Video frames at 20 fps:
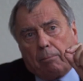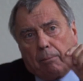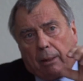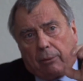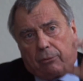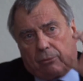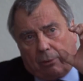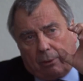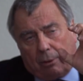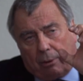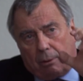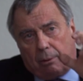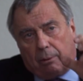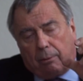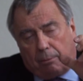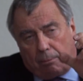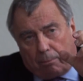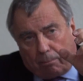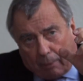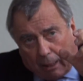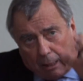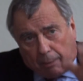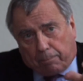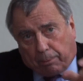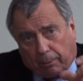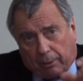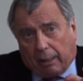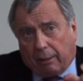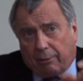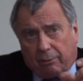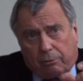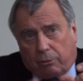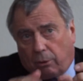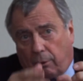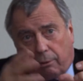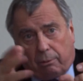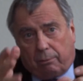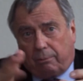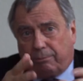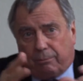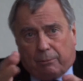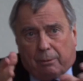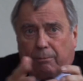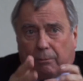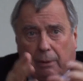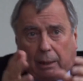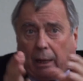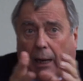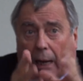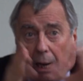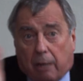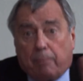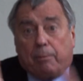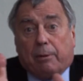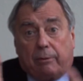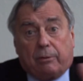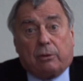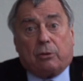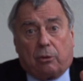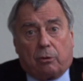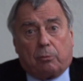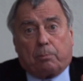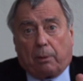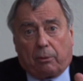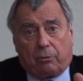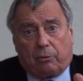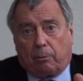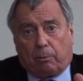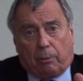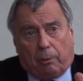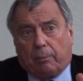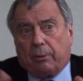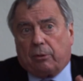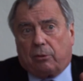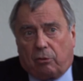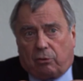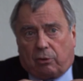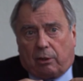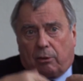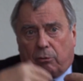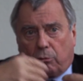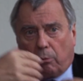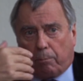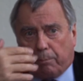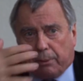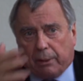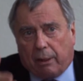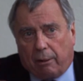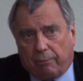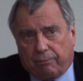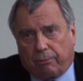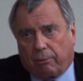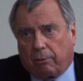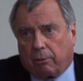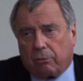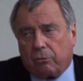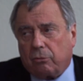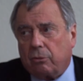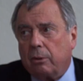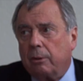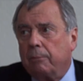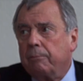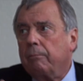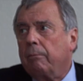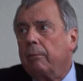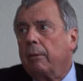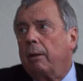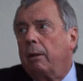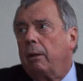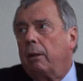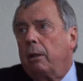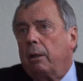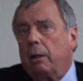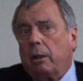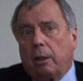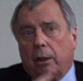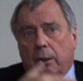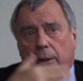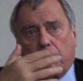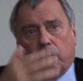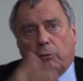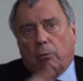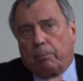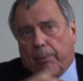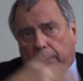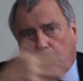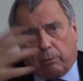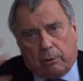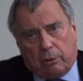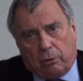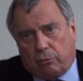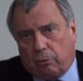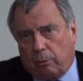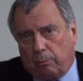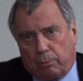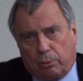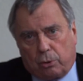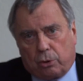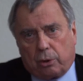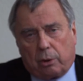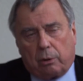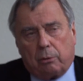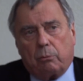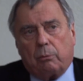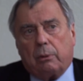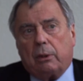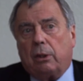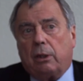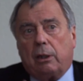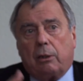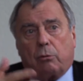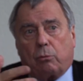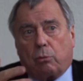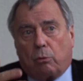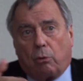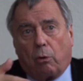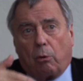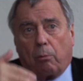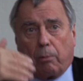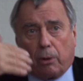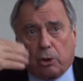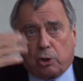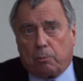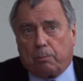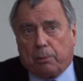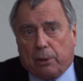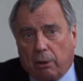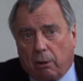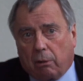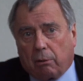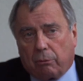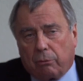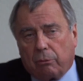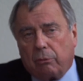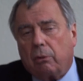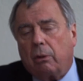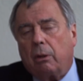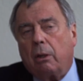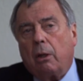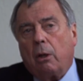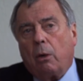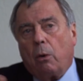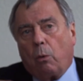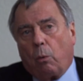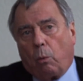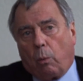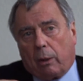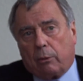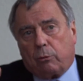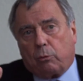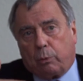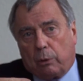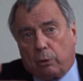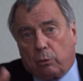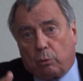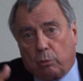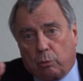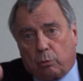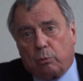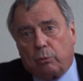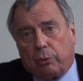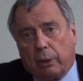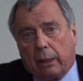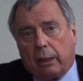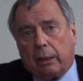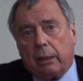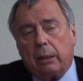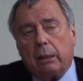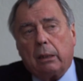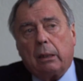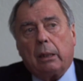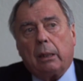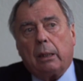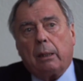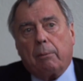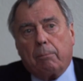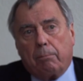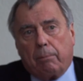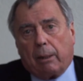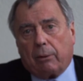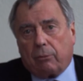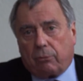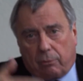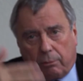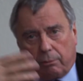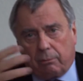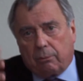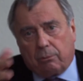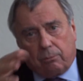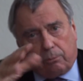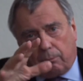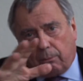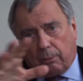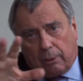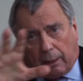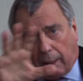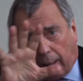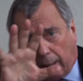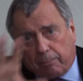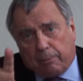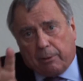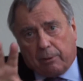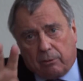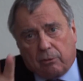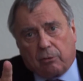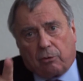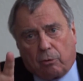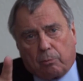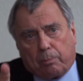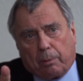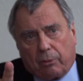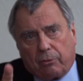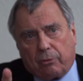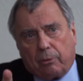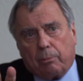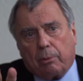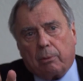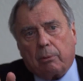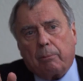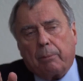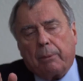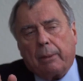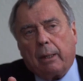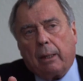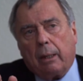But my point, and I believe this is possible. I mean, this is a big effort. It is a big redistribution. We need to go much beyond what we do today. But I believe this is possible.